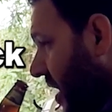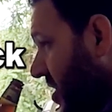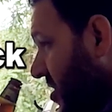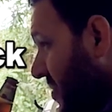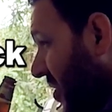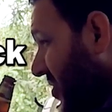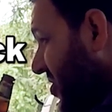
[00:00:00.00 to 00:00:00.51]
It
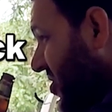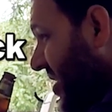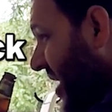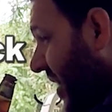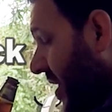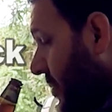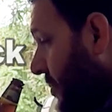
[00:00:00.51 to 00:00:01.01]
smells
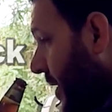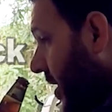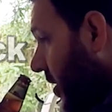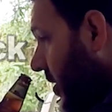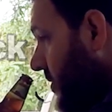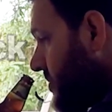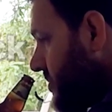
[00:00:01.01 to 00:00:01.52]
kind of like
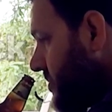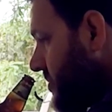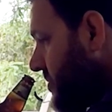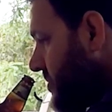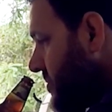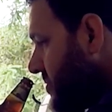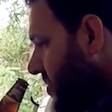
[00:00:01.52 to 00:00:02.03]
beer.
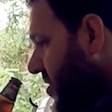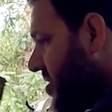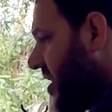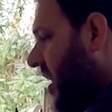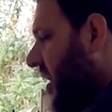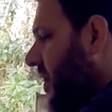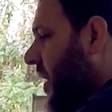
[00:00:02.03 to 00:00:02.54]
There's
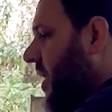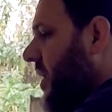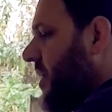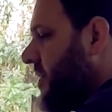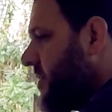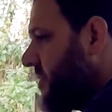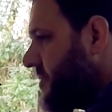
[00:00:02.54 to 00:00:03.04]
not a lot of